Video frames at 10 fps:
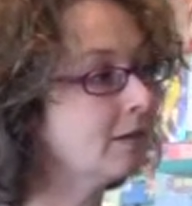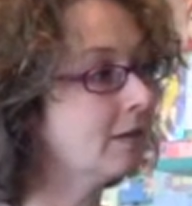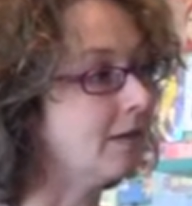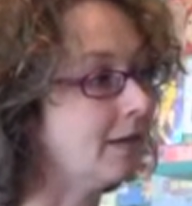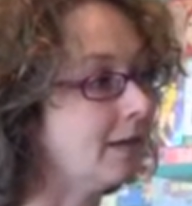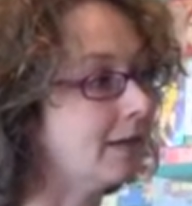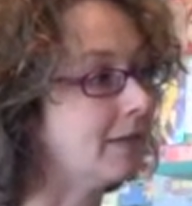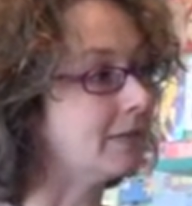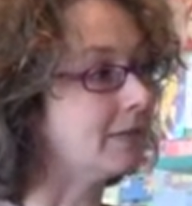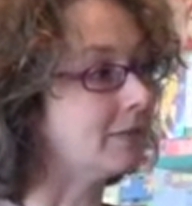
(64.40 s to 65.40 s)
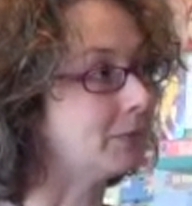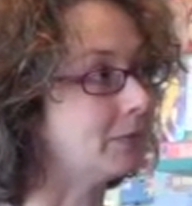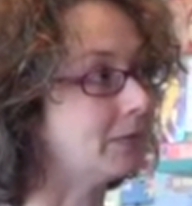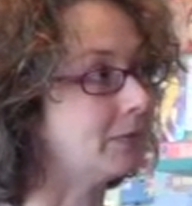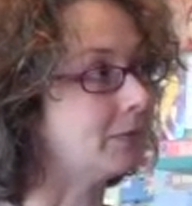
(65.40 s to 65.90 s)
I always
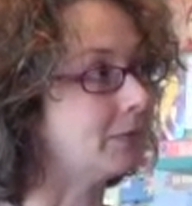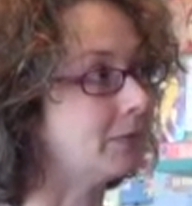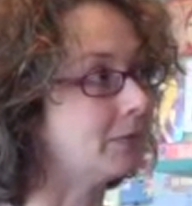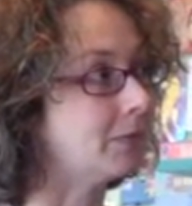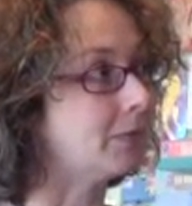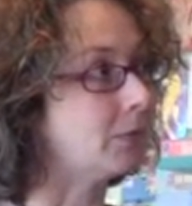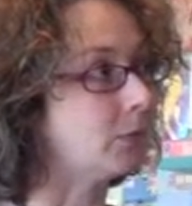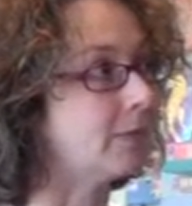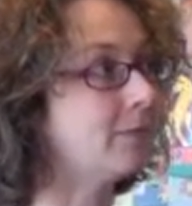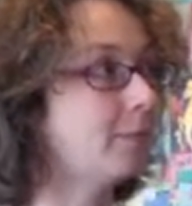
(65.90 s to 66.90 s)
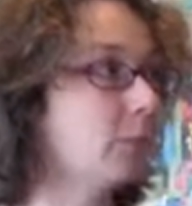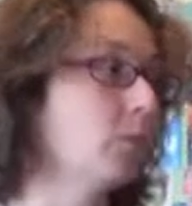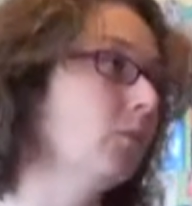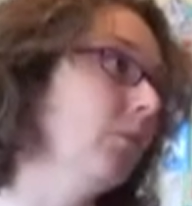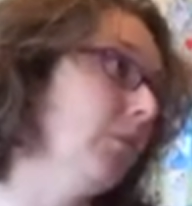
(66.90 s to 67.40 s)
would
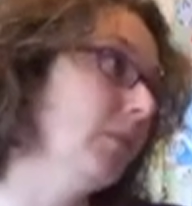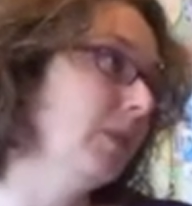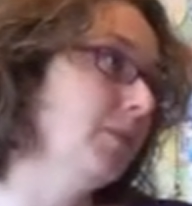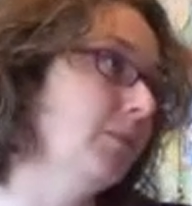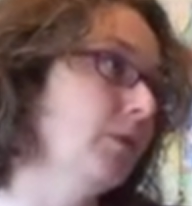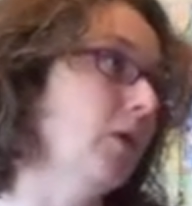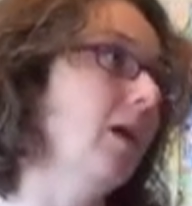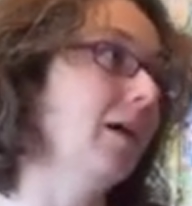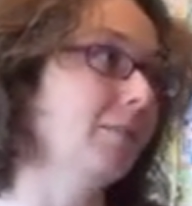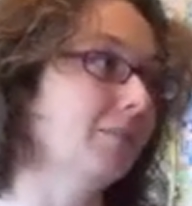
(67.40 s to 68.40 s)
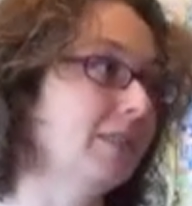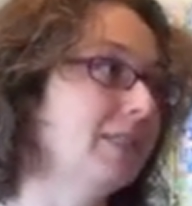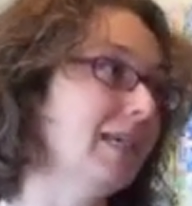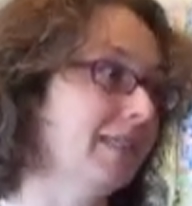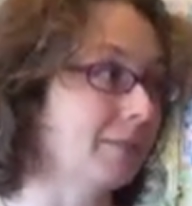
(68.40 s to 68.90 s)
draw
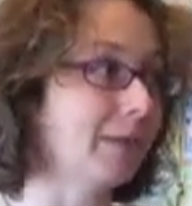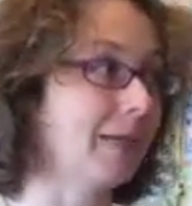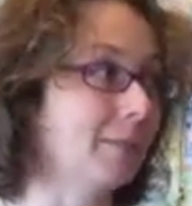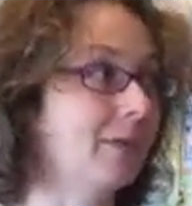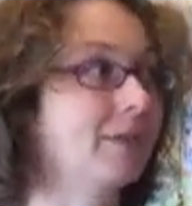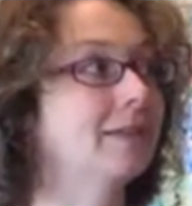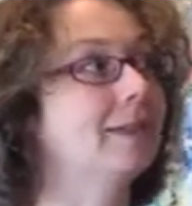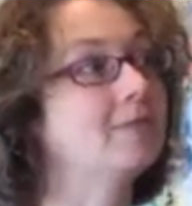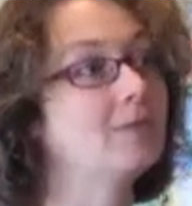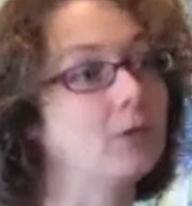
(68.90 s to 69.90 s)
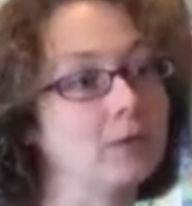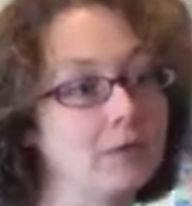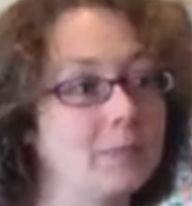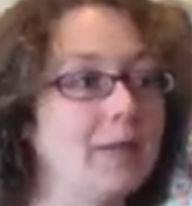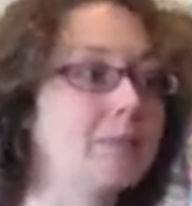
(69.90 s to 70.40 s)
designs on paper and then
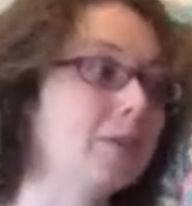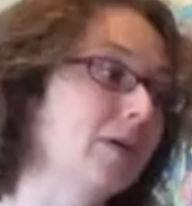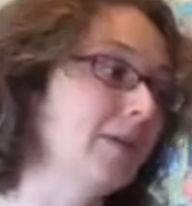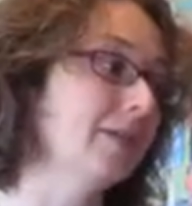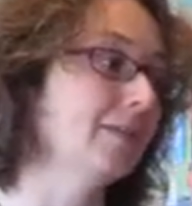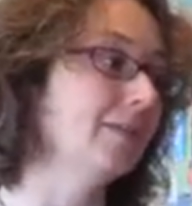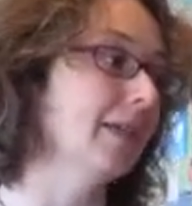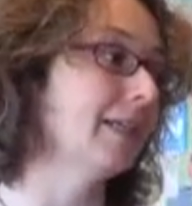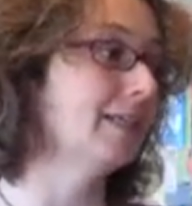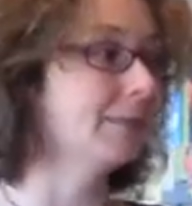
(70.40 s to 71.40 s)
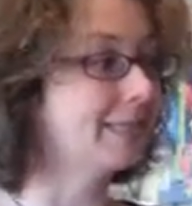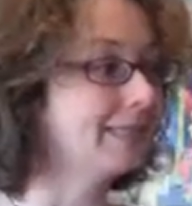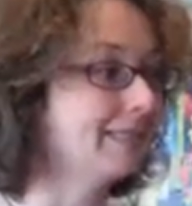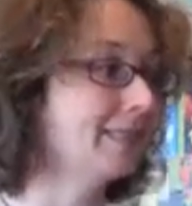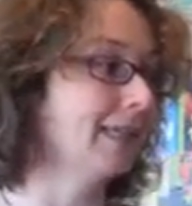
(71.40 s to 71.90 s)
fold the paper in various
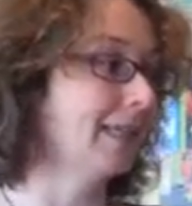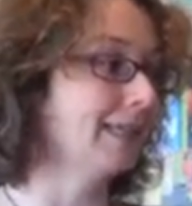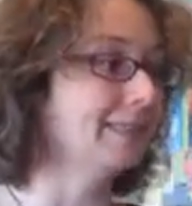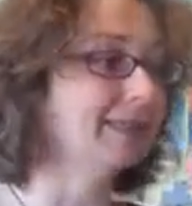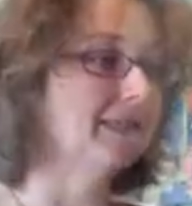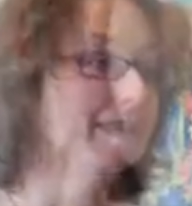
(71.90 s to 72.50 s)
ways until I could get it